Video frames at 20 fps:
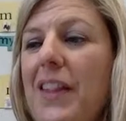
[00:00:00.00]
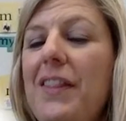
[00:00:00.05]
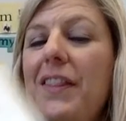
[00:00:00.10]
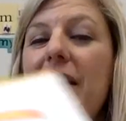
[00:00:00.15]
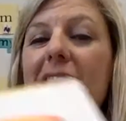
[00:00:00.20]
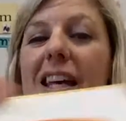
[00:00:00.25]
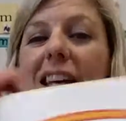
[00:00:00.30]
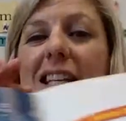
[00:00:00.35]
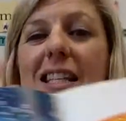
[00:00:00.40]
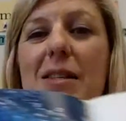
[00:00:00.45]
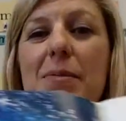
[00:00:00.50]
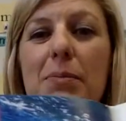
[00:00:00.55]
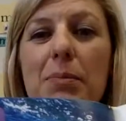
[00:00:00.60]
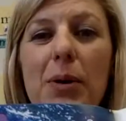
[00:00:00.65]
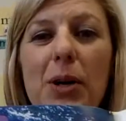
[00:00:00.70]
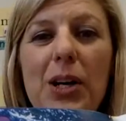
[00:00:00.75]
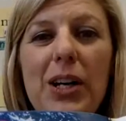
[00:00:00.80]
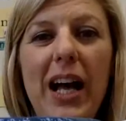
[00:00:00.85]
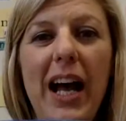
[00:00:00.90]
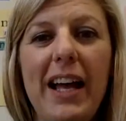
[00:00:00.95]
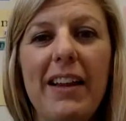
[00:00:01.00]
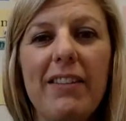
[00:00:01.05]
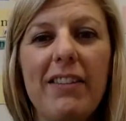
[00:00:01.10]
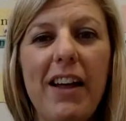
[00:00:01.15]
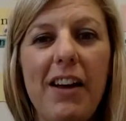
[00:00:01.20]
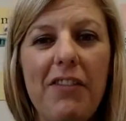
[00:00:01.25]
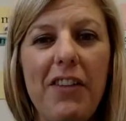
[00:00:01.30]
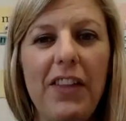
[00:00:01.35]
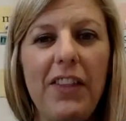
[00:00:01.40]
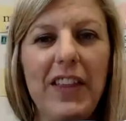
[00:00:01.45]
this book, I
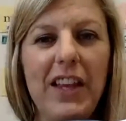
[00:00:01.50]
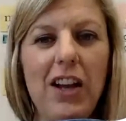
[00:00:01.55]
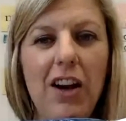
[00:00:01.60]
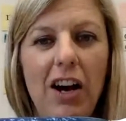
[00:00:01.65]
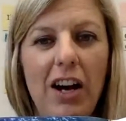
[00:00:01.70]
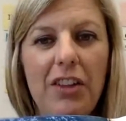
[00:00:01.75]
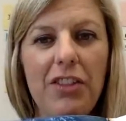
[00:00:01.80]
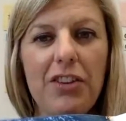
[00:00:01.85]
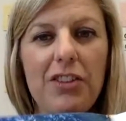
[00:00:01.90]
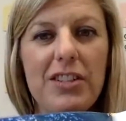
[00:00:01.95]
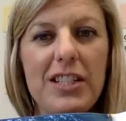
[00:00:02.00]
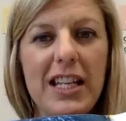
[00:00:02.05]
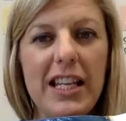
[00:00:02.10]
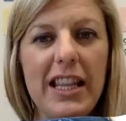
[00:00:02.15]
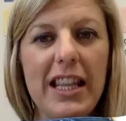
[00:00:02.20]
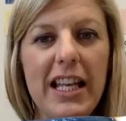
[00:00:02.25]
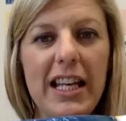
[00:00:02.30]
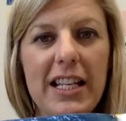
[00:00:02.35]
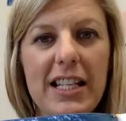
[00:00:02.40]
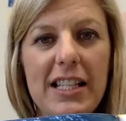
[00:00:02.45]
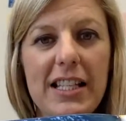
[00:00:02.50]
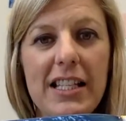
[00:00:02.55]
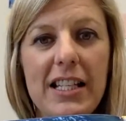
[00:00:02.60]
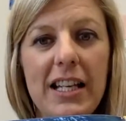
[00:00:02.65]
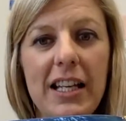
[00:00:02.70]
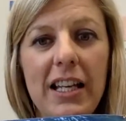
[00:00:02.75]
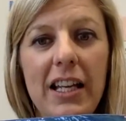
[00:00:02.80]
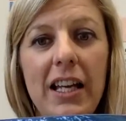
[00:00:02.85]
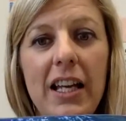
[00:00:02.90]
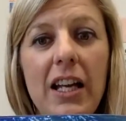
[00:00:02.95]
love that the author did this.
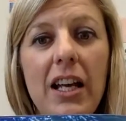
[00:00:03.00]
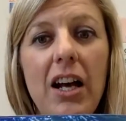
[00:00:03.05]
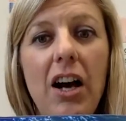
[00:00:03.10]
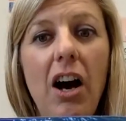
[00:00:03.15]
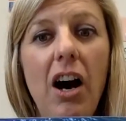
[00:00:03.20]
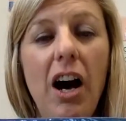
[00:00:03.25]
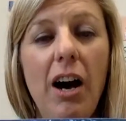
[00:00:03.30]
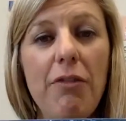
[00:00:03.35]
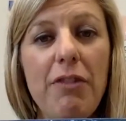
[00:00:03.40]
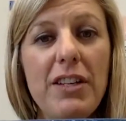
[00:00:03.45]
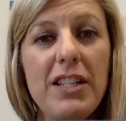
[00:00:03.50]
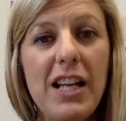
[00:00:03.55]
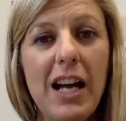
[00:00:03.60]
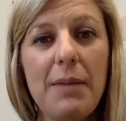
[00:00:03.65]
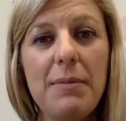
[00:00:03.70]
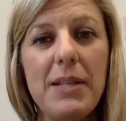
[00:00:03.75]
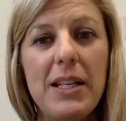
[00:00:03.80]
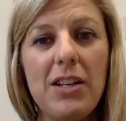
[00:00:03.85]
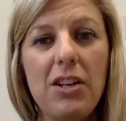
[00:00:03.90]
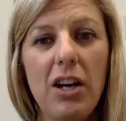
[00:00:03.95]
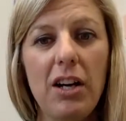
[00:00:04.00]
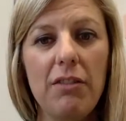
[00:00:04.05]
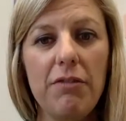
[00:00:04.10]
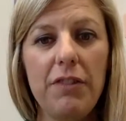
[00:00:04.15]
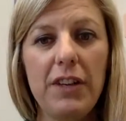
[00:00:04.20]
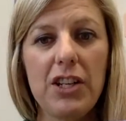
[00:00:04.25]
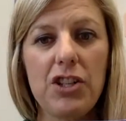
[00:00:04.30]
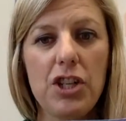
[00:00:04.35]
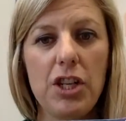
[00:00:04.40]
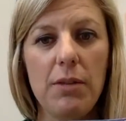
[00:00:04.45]
Oftentimes in
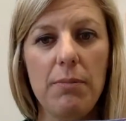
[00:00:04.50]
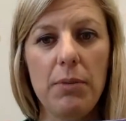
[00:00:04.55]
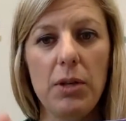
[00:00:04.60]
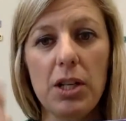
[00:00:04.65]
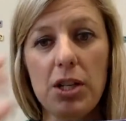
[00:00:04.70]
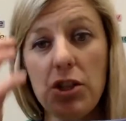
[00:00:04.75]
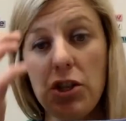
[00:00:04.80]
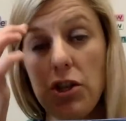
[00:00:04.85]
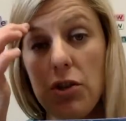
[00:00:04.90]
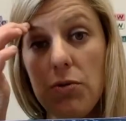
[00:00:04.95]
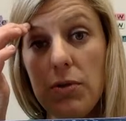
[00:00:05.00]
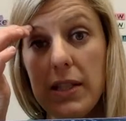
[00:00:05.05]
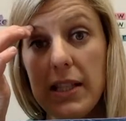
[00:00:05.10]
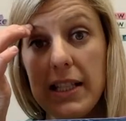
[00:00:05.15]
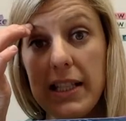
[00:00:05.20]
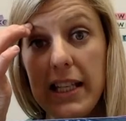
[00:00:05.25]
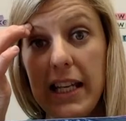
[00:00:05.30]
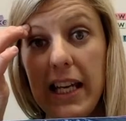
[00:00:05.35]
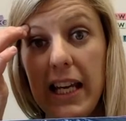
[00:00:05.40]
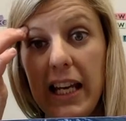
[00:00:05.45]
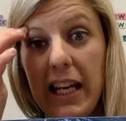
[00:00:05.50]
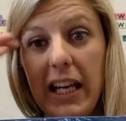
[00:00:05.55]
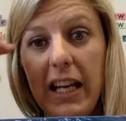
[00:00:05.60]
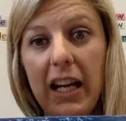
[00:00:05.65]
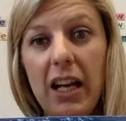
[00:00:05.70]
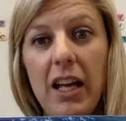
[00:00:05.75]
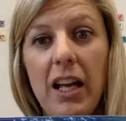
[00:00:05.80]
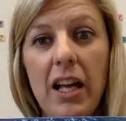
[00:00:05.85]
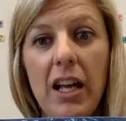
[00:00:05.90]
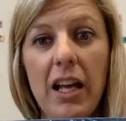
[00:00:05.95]
nonfiction books, you
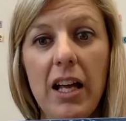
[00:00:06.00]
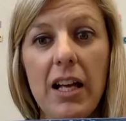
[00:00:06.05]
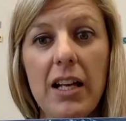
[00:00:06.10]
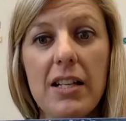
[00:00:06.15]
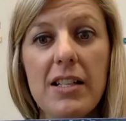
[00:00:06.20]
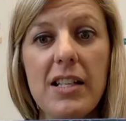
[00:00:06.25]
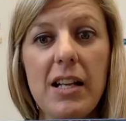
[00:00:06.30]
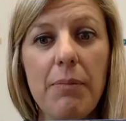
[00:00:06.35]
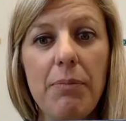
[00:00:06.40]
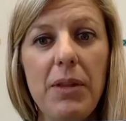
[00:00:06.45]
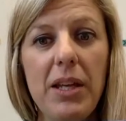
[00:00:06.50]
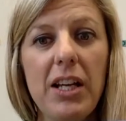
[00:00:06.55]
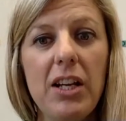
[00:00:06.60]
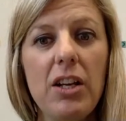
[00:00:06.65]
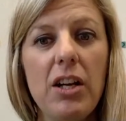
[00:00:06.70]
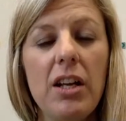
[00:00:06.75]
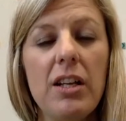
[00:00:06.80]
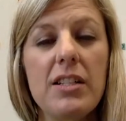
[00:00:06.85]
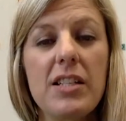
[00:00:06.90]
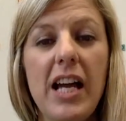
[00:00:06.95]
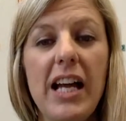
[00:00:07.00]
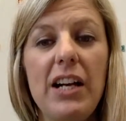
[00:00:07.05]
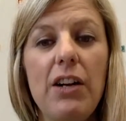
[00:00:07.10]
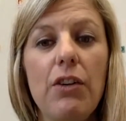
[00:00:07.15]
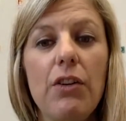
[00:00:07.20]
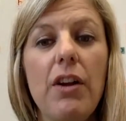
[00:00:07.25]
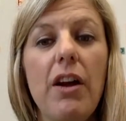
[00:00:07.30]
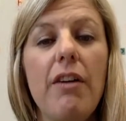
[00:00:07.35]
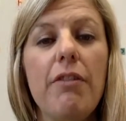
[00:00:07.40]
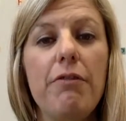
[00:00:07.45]
see something
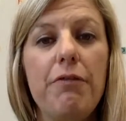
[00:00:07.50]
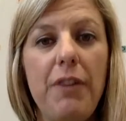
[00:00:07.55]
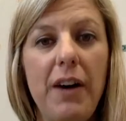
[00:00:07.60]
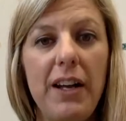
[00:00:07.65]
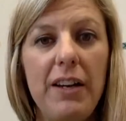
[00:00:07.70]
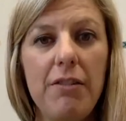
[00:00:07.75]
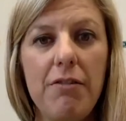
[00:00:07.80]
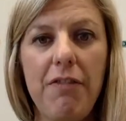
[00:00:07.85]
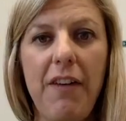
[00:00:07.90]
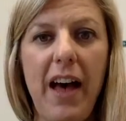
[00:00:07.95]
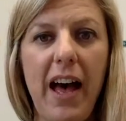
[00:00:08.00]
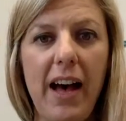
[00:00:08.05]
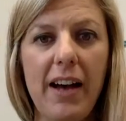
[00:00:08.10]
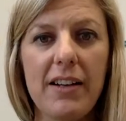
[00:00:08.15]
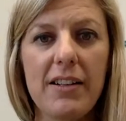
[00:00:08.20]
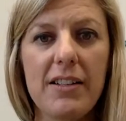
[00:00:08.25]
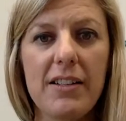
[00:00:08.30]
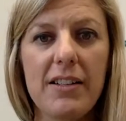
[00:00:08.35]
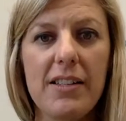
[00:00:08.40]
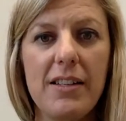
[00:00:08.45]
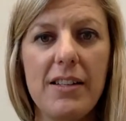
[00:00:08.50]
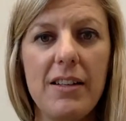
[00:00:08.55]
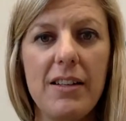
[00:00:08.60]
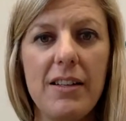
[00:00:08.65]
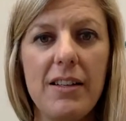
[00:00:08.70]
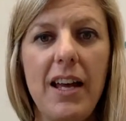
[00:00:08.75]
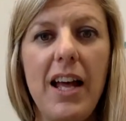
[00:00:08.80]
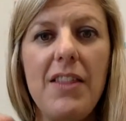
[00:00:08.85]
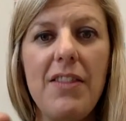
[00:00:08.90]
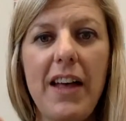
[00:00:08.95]
titled Fun Facts,
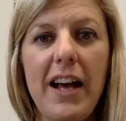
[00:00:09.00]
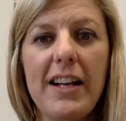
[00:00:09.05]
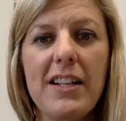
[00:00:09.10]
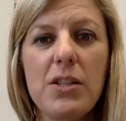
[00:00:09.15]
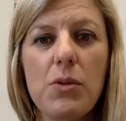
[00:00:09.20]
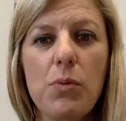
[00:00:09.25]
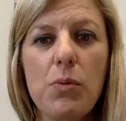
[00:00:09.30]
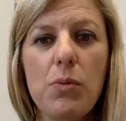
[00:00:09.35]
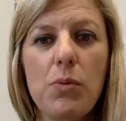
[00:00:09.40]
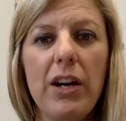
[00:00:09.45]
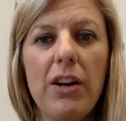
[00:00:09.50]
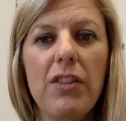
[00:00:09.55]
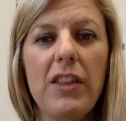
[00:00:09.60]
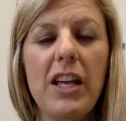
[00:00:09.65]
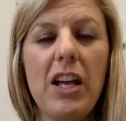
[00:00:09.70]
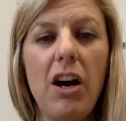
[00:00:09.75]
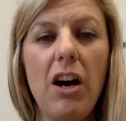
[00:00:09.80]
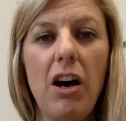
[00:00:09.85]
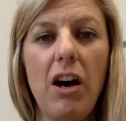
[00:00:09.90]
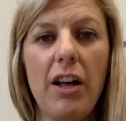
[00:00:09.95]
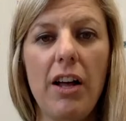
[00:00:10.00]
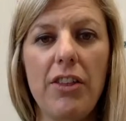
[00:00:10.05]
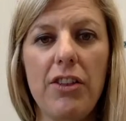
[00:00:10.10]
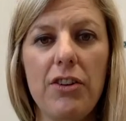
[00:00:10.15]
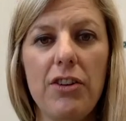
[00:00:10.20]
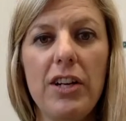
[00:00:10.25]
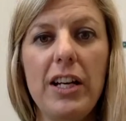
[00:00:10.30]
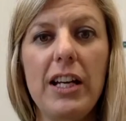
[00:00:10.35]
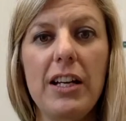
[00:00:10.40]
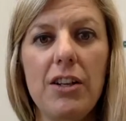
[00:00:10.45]
and that's where the
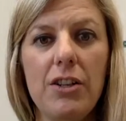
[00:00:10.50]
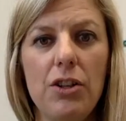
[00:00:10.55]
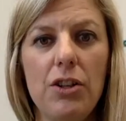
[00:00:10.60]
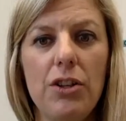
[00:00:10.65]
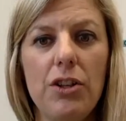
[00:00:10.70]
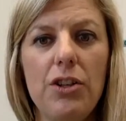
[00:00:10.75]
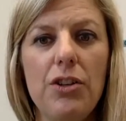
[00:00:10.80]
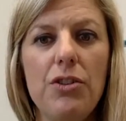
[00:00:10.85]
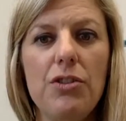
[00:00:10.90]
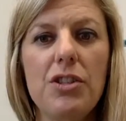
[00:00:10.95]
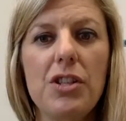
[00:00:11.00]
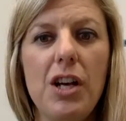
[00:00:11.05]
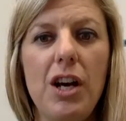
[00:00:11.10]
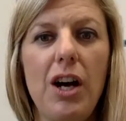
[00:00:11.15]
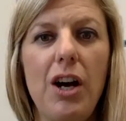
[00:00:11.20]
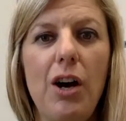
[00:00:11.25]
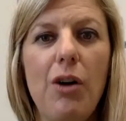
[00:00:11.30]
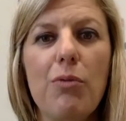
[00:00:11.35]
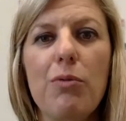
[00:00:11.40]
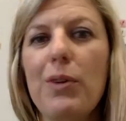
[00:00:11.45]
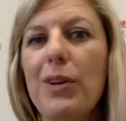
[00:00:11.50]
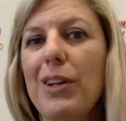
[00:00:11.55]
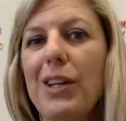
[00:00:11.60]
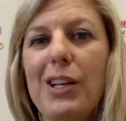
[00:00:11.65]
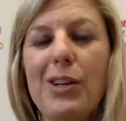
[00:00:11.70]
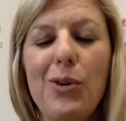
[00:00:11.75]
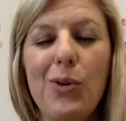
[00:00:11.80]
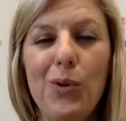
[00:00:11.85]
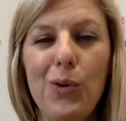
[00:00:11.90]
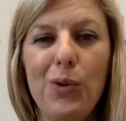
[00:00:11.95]
author includes a really
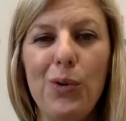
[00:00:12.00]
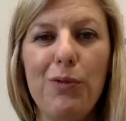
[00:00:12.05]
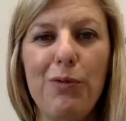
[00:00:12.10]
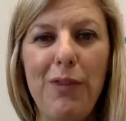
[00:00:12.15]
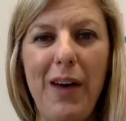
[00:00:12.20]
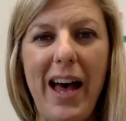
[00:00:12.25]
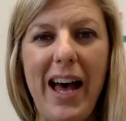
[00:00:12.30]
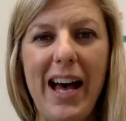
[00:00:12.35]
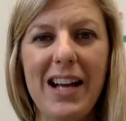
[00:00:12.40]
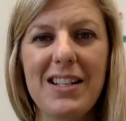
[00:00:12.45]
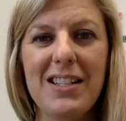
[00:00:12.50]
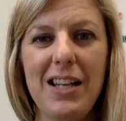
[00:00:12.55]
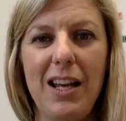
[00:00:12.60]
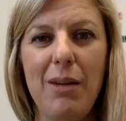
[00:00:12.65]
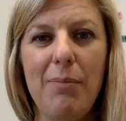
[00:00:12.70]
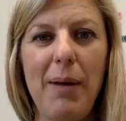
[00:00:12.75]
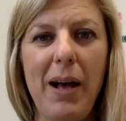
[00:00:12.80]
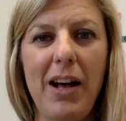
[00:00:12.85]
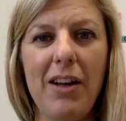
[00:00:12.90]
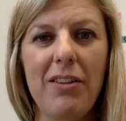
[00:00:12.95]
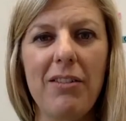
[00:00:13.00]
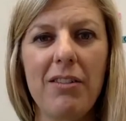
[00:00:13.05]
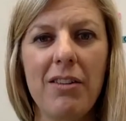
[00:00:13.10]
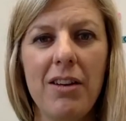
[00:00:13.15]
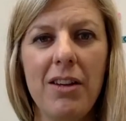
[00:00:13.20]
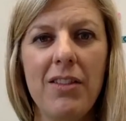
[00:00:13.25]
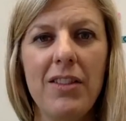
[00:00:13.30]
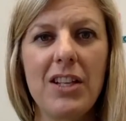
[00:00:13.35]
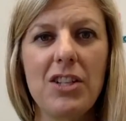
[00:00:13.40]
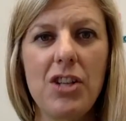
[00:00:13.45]
cool fact about
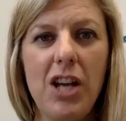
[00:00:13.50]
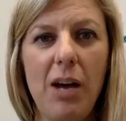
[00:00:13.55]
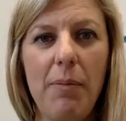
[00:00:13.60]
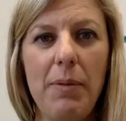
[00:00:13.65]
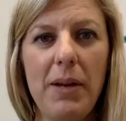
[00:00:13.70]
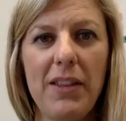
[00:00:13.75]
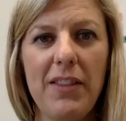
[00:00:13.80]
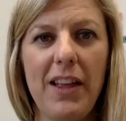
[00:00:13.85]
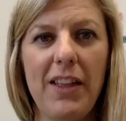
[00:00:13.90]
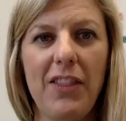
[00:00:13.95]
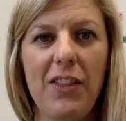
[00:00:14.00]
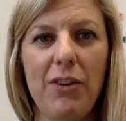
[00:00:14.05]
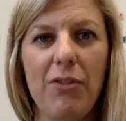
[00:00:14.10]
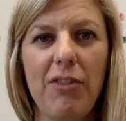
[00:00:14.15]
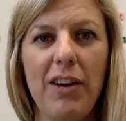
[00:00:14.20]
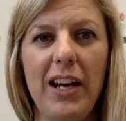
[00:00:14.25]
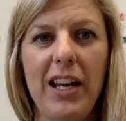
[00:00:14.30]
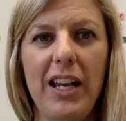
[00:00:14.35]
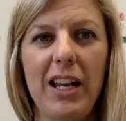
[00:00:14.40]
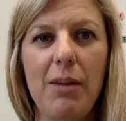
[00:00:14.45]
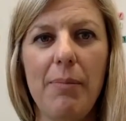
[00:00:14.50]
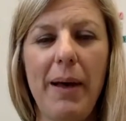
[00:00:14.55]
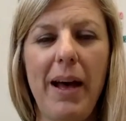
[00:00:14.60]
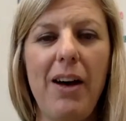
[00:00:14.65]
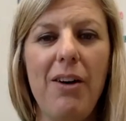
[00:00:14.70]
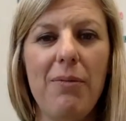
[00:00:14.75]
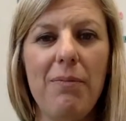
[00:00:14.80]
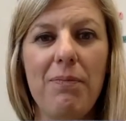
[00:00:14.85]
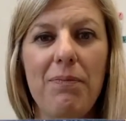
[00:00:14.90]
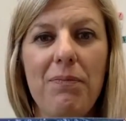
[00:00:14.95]
the topic that they're writing about.